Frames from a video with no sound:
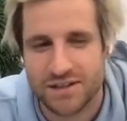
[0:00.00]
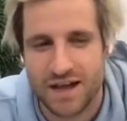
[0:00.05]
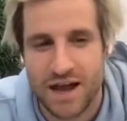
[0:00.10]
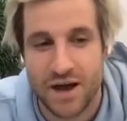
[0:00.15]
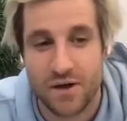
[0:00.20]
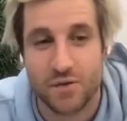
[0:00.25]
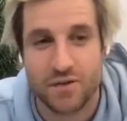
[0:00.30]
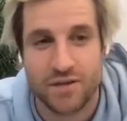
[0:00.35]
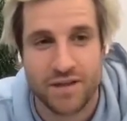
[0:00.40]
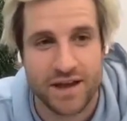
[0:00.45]

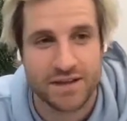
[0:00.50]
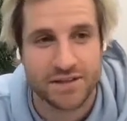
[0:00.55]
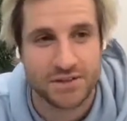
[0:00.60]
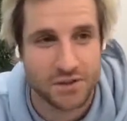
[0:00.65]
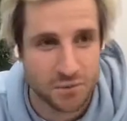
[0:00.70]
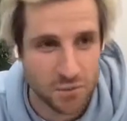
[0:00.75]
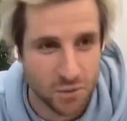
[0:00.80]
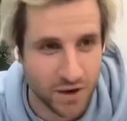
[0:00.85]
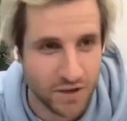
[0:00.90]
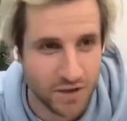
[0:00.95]
out there
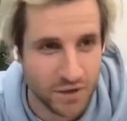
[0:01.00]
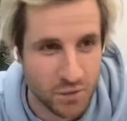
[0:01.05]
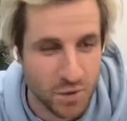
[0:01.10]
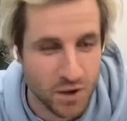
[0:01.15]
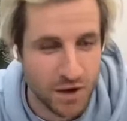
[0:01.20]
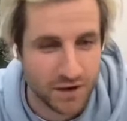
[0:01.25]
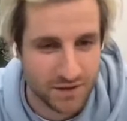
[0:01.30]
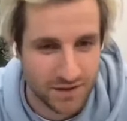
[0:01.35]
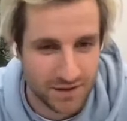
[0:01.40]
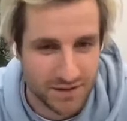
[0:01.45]
somewhere in the
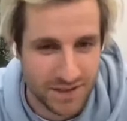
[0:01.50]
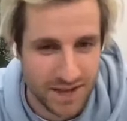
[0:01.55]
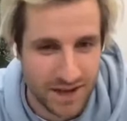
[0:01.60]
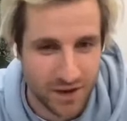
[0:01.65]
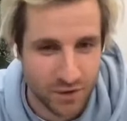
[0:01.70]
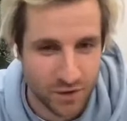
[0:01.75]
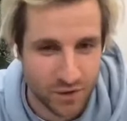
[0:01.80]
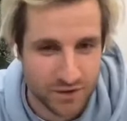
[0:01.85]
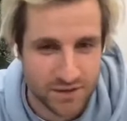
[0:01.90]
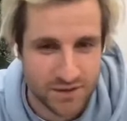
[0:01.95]
world is
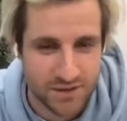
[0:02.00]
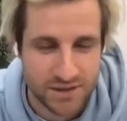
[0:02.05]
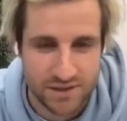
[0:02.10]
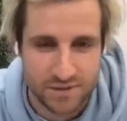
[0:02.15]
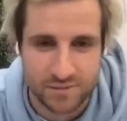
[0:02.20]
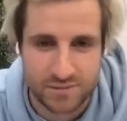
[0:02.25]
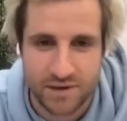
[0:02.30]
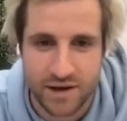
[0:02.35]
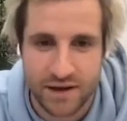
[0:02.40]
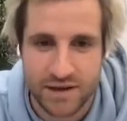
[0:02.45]
our
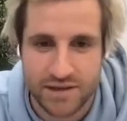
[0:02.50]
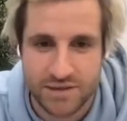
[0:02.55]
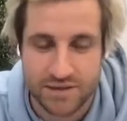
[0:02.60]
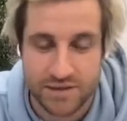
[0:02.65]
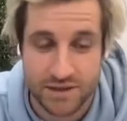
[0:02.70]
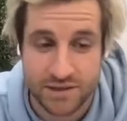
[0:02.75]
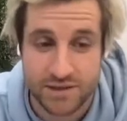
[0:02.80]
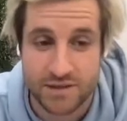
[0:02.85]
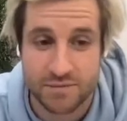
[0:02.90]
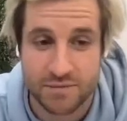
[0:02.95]
team, and it's
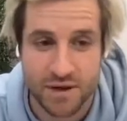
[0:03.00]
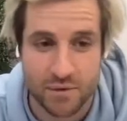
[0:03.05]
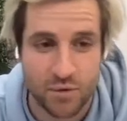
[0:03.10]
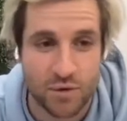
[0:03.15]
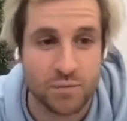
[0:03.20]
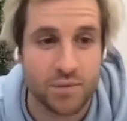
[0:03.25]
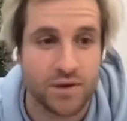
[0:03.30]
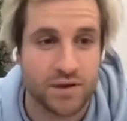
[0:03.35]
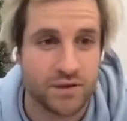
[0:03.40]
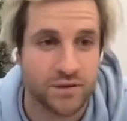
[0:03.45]
the team that
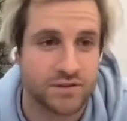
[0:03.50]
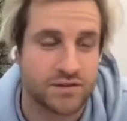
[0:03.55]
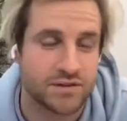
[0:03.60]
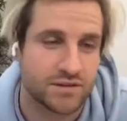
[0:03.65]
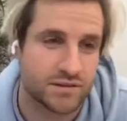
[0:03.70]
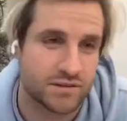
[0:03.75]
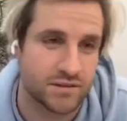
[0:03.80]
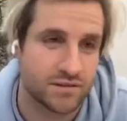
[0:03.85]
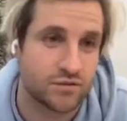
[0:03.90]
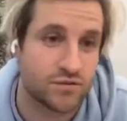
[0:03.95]
will build
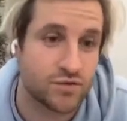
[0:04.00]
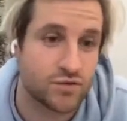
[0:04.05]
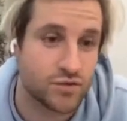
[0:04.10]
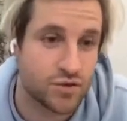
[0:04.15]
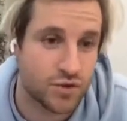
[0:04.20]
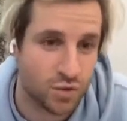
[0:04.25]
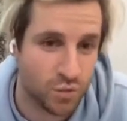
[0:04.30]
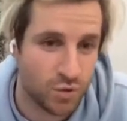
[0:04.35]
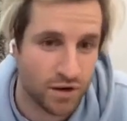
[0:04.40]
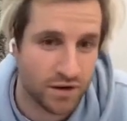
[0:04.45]
the
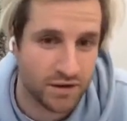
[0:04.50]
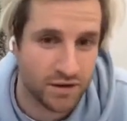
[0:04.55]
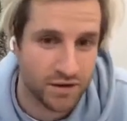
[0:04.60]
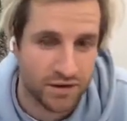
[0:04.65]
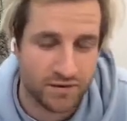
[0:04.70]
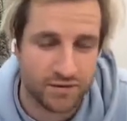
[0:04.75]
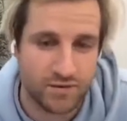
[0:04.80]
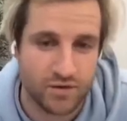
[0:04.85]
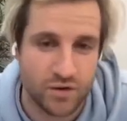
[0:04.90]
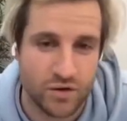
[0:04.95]
future
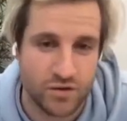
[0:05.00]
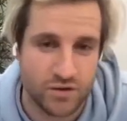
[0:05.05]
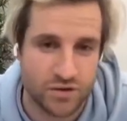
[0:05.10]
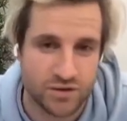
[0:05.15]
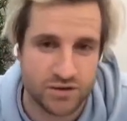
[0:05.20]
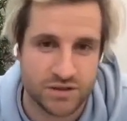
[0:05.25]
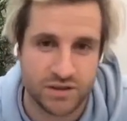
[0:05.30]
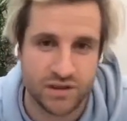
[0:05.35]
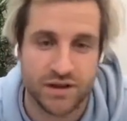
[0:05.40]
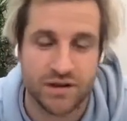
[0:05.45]
wonder, not
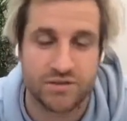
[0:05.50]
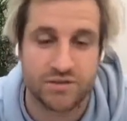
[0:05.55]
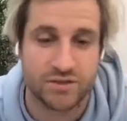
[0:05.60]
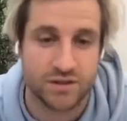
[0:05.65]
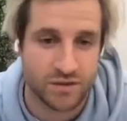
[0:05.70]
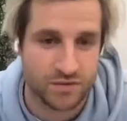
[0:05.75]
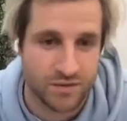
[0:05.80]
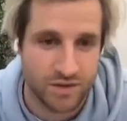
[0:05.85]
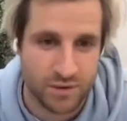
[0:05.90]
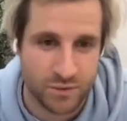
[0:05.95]
just the kind of
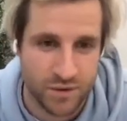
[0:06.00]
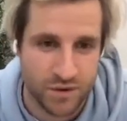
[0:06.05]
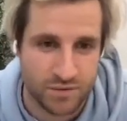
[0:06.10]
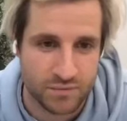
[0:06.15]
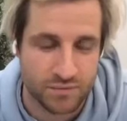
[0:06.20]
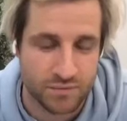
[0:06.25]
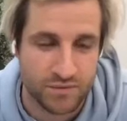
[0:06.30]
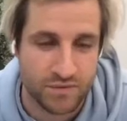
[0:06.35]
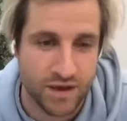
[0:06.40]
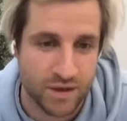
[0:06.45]
stuff that
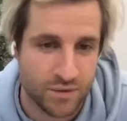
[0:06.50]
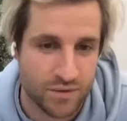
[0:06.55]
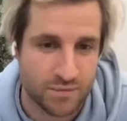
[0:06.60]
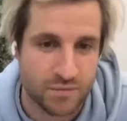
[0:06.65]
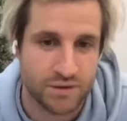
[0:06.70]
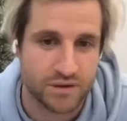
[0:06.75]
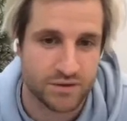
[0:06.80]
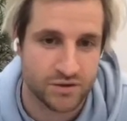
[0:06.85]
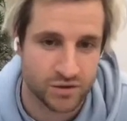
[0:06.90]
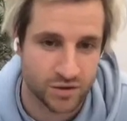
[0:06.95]
we
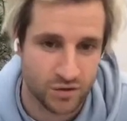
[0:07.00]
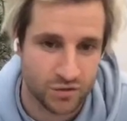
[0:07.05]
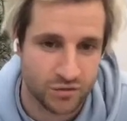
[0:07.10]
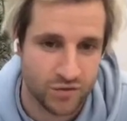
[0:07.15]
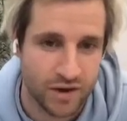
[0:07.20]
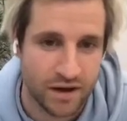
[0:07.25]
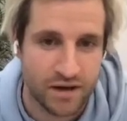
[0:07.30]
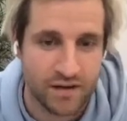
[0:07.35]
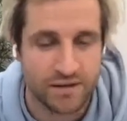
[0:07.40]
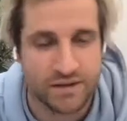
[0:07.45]
built so
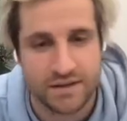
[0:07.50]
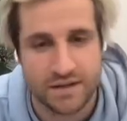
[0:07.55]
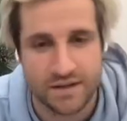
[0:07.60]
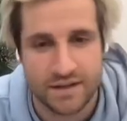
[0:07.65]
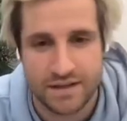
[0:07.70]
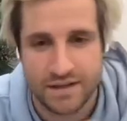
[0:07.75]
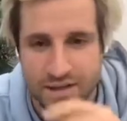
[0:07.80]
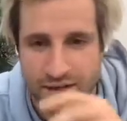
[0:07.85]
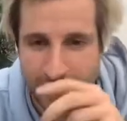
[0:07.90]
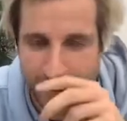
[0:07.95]
far.
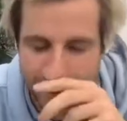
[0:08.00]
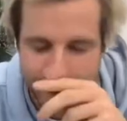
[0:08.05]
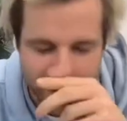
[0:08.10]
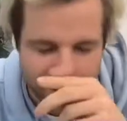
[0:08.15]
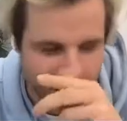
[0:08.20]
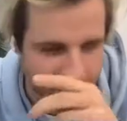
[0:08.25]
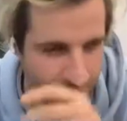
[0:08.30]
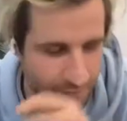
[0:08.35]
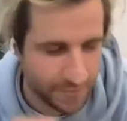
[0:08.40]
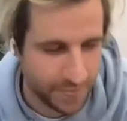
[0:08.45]

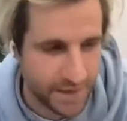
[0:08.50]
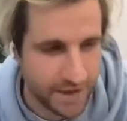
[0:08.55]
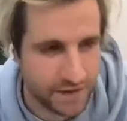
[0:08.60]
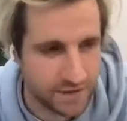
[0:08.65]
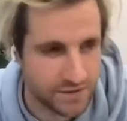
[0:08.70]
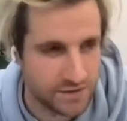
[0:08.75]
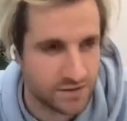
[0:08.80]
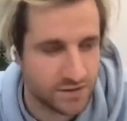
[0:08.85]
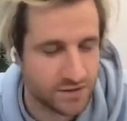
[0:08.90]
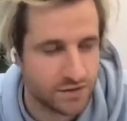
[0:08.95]

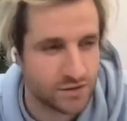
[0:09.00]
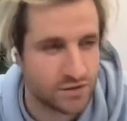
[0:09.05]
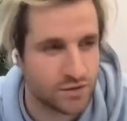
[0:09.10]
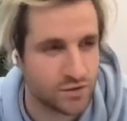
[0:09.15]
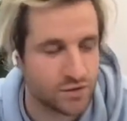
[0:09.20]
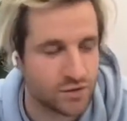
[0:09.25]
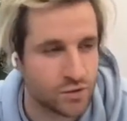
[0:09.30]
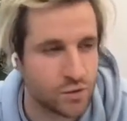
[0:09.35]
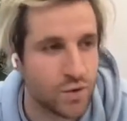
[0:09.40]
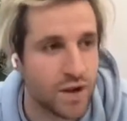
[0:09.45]
And
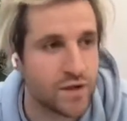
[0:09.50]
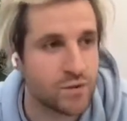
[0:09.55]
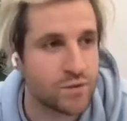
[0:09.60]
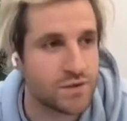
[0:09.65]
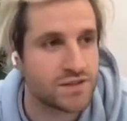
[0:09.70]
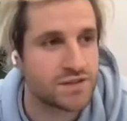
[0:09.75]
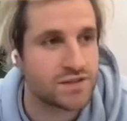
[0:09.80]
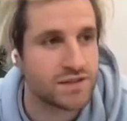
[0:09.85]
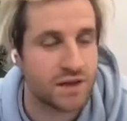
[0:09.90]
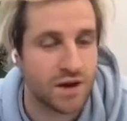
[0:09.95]
the way
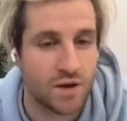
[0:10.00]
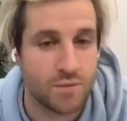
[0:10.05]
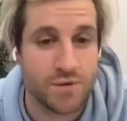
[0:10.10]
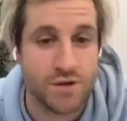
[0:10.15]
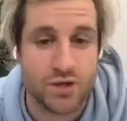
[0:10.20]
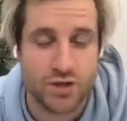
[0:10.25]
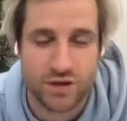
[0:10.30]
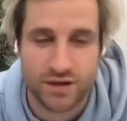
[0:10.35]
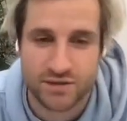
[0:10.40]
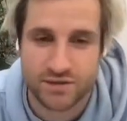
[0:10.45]
we see our
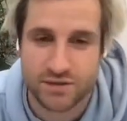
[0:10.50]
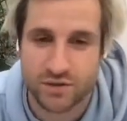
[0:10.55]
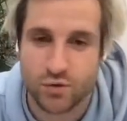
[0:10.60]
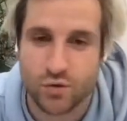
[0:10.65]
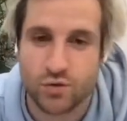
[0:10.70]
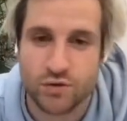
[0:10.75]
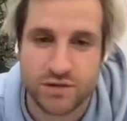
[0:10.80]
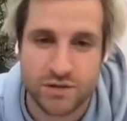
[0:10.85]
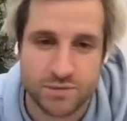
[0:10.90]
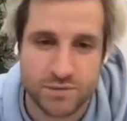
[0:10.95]
mission as the
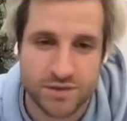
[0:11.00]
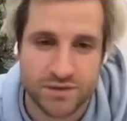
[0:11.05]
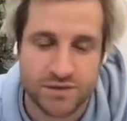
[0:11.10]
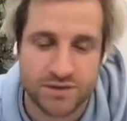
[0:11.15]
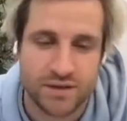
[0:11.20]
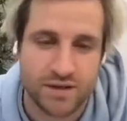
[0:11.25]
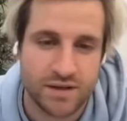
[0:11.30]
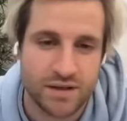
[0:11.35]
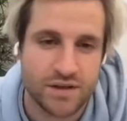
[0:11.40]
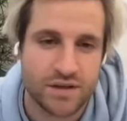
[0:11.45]
core team is